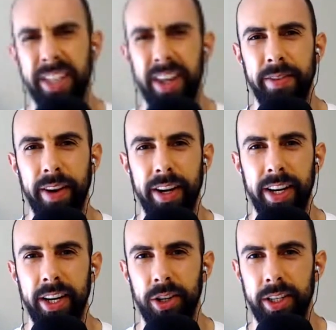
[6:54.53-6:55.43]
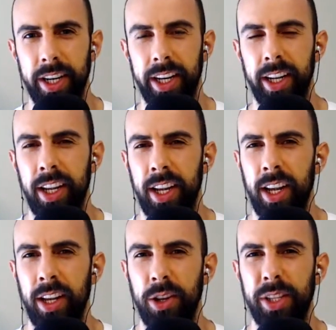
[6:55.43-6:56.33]
and I find it interesting.
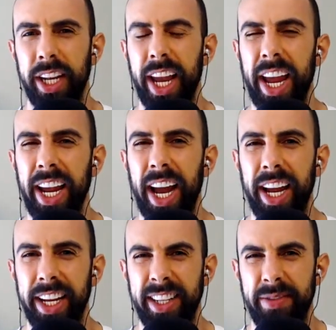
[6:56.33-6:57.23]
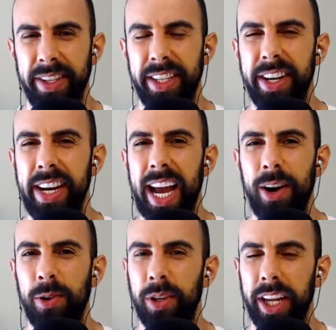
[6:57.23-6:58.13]
You say AI as if it's a
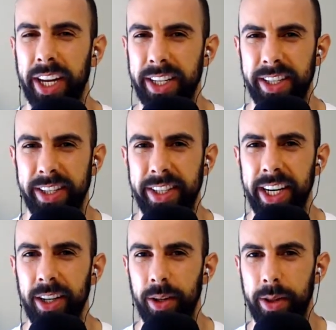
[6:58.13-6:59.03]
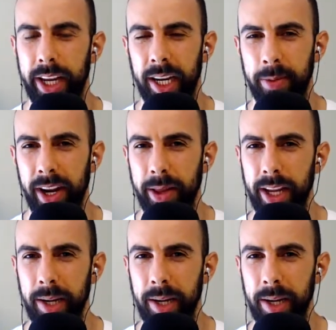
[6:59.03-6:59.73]
noun, like it's a single thing. But I think